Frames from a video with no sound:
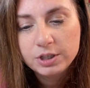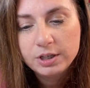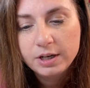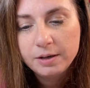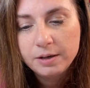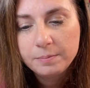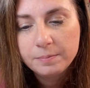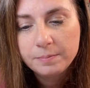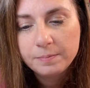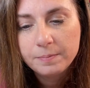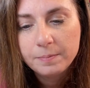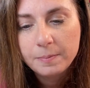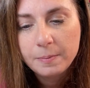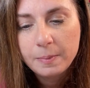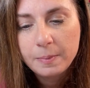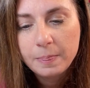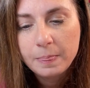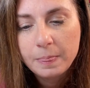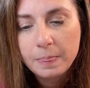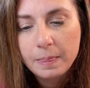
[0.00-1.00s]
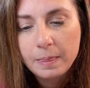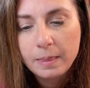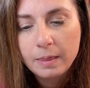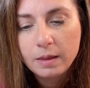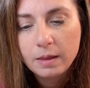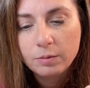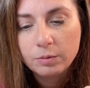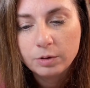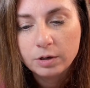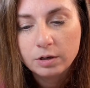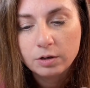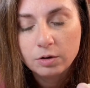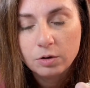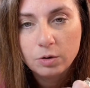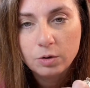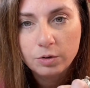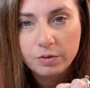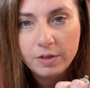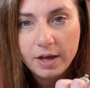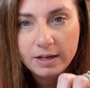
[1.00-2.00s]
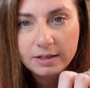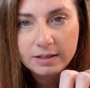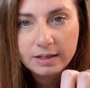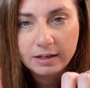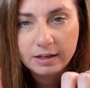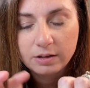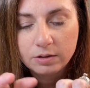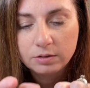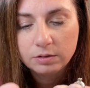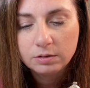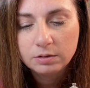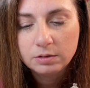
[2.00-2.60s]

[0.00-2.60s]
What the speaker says: up, and we're gonna hold that down.